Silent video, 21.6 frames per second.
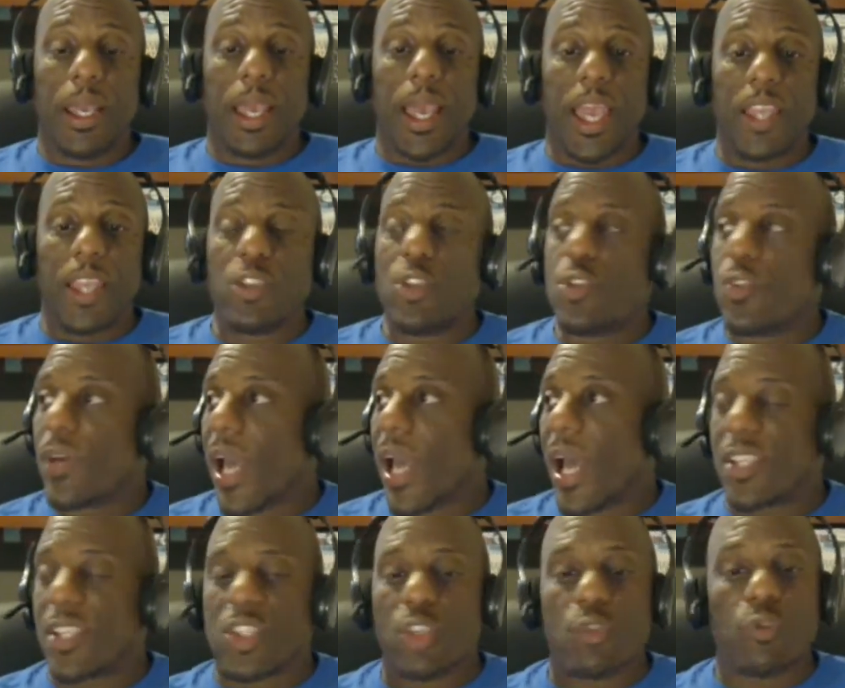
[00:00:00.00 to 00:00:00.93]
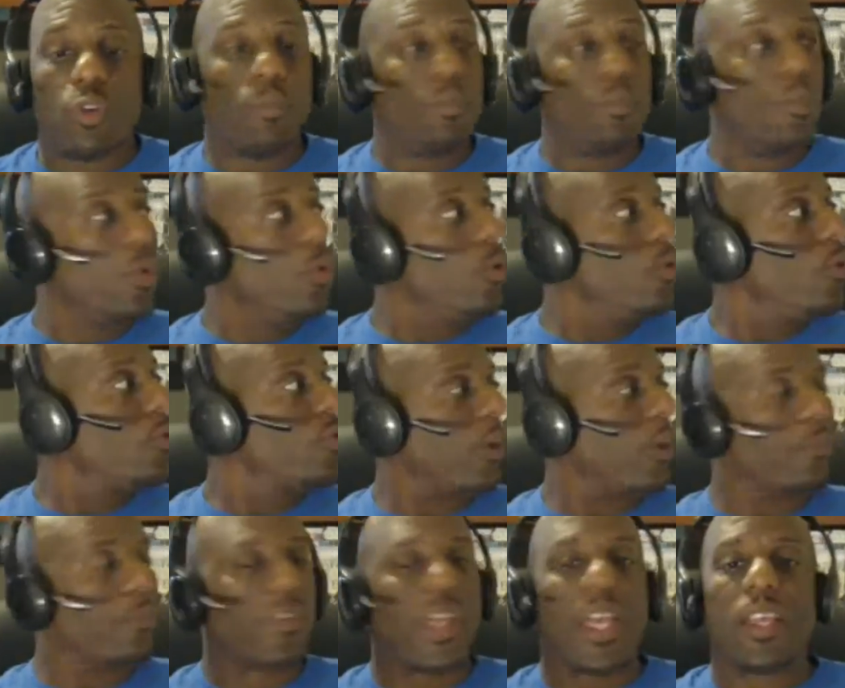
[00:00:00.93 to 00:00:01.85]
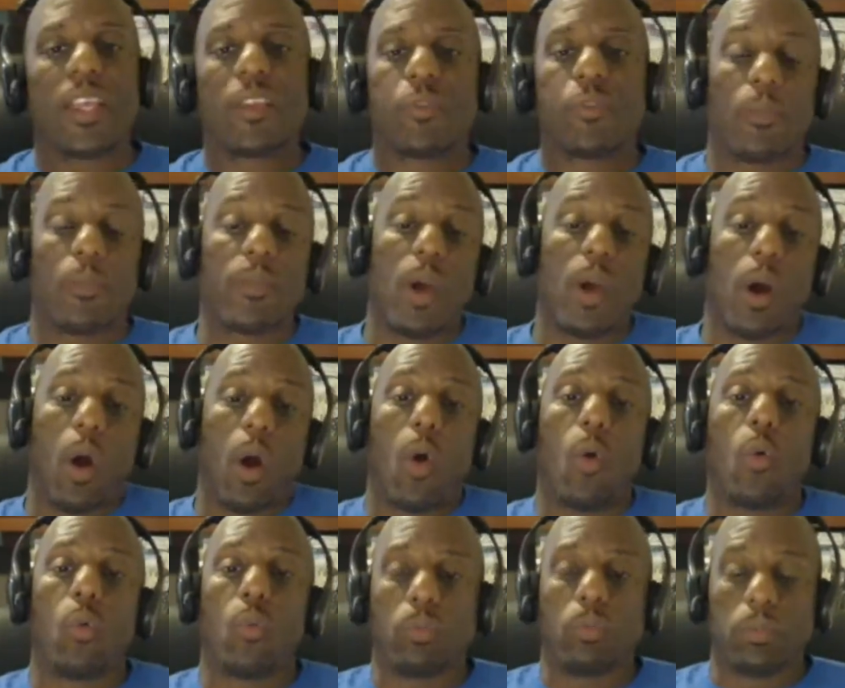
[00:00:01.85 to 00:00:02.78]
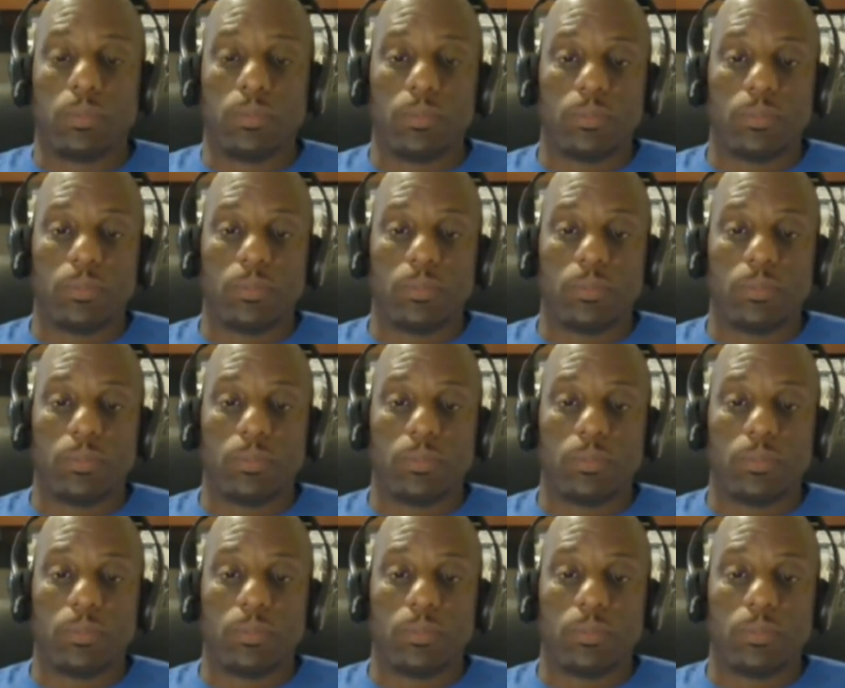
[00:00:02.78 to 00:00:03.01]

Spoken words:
and you got to remove some things from your home?